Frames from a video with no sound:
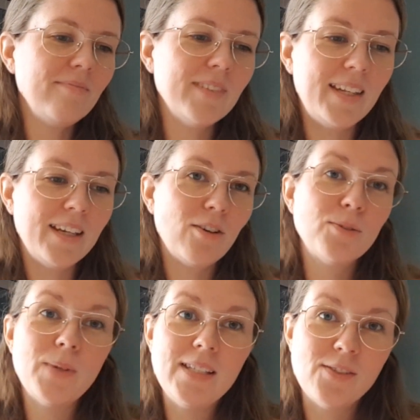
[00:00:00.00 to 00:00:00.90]
And I can't
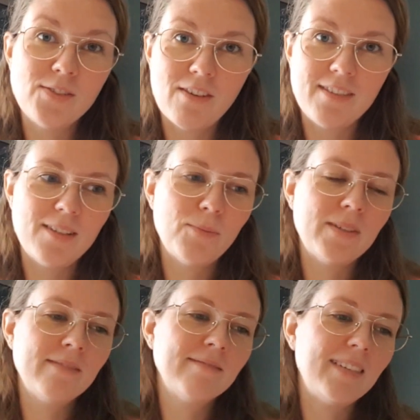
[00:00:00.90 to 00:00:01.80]
wait to start that
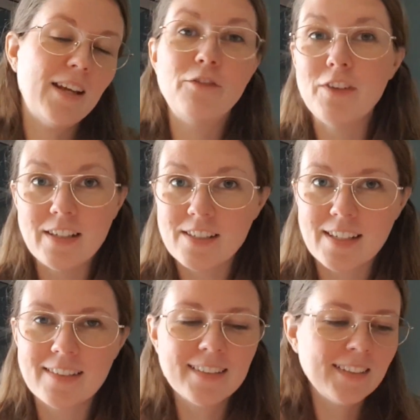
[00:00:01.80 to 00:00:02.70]
one and finish
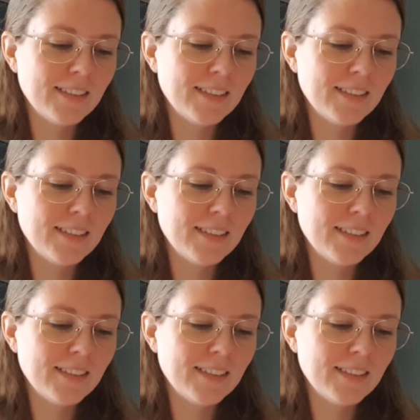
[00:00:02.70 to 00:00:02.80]
it.